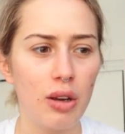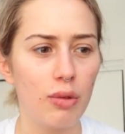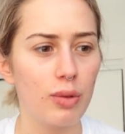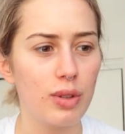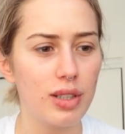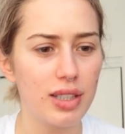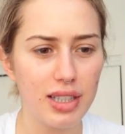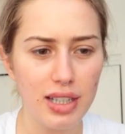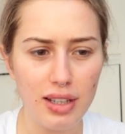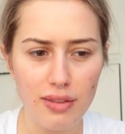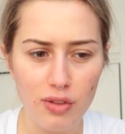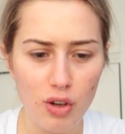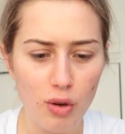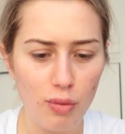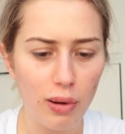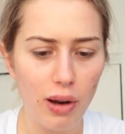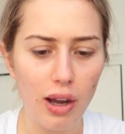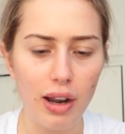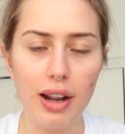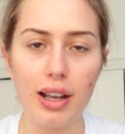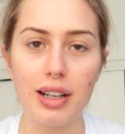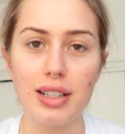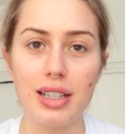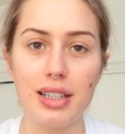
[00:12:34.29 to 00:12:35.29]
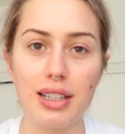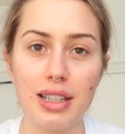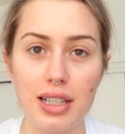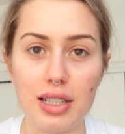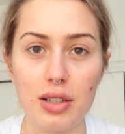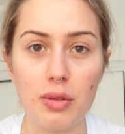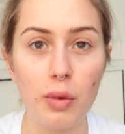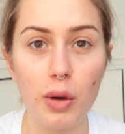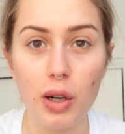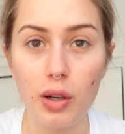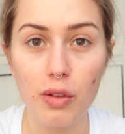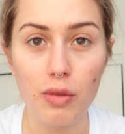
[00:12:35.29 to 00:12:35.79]
receive new product and
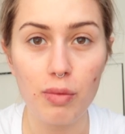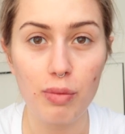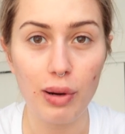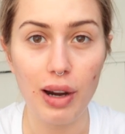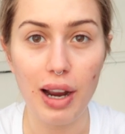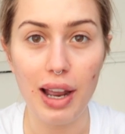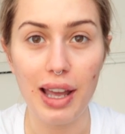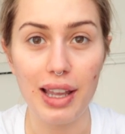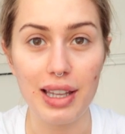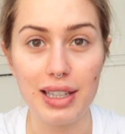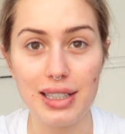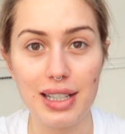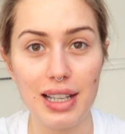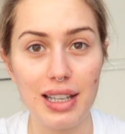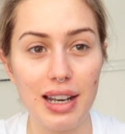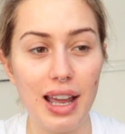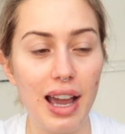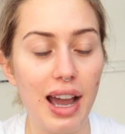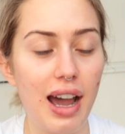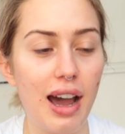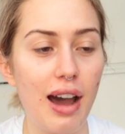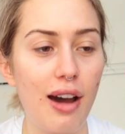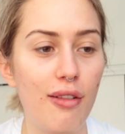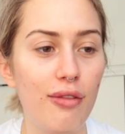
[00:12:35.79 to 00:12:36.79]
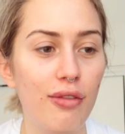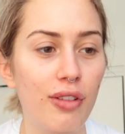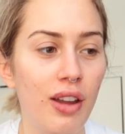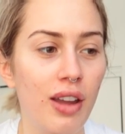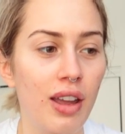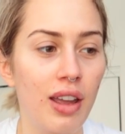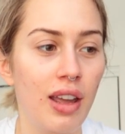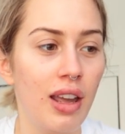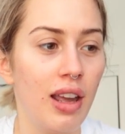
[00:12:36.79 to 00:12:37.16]
get to work with brands and have